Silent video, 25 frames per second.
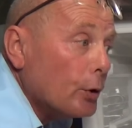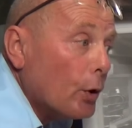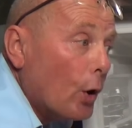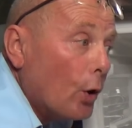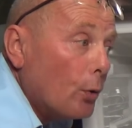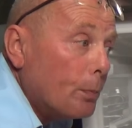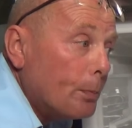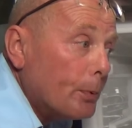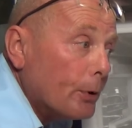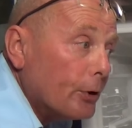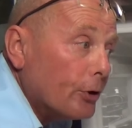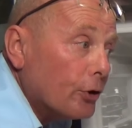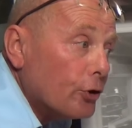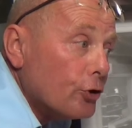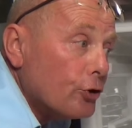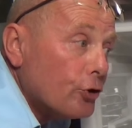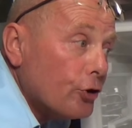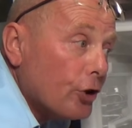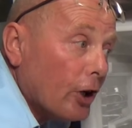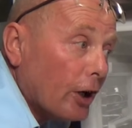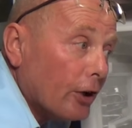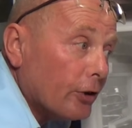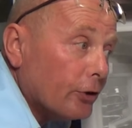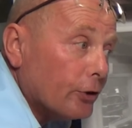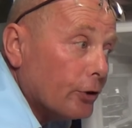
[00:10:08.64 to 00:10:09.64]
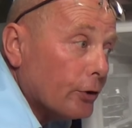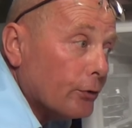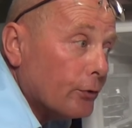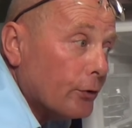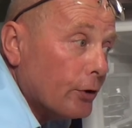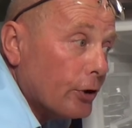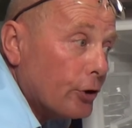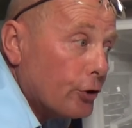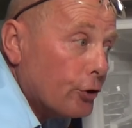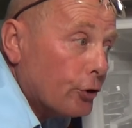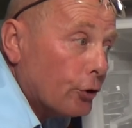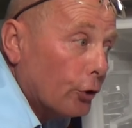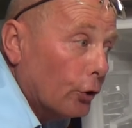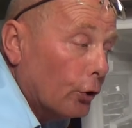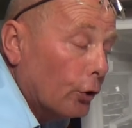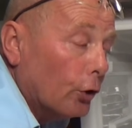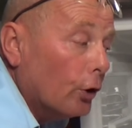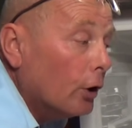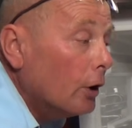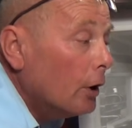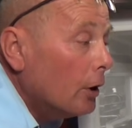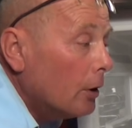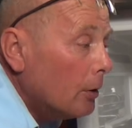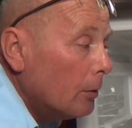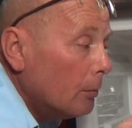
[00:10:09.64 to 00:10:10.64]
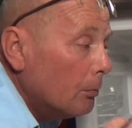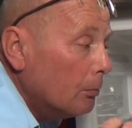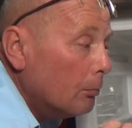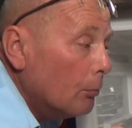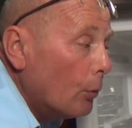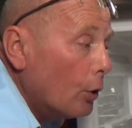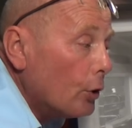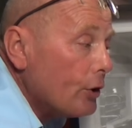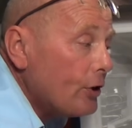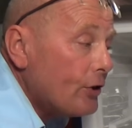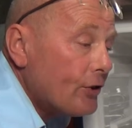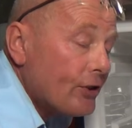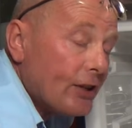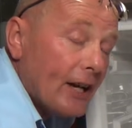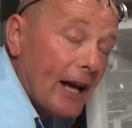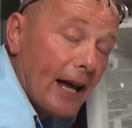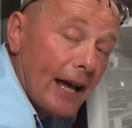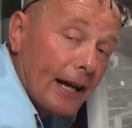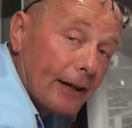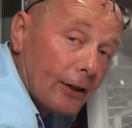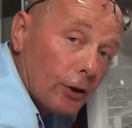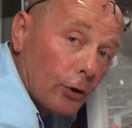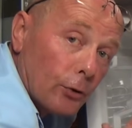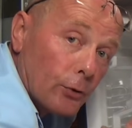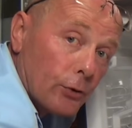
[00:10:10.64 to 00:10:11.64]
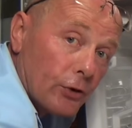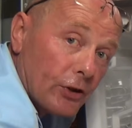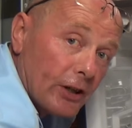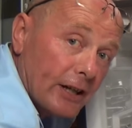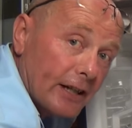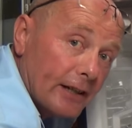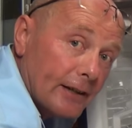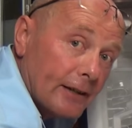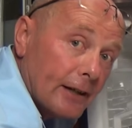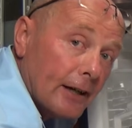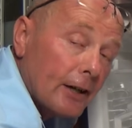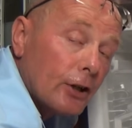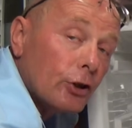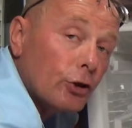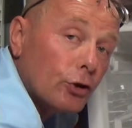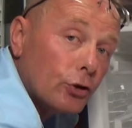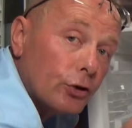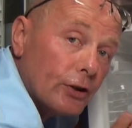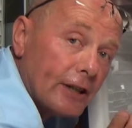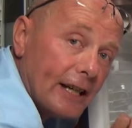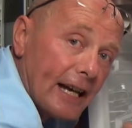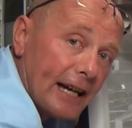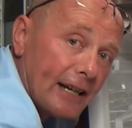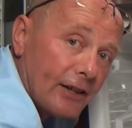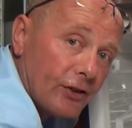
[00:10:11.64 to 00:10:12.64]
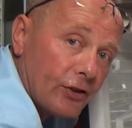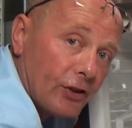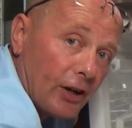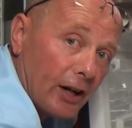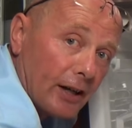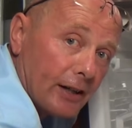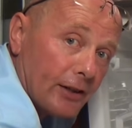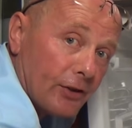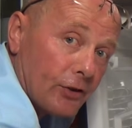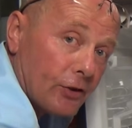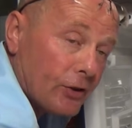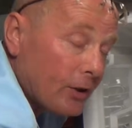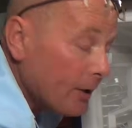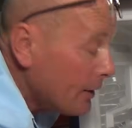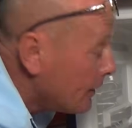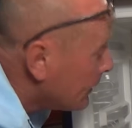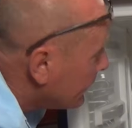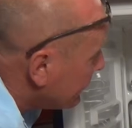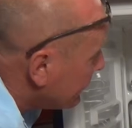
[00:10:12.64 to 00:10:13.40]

you open and shut your fridge door, moist air goes in, creates ice.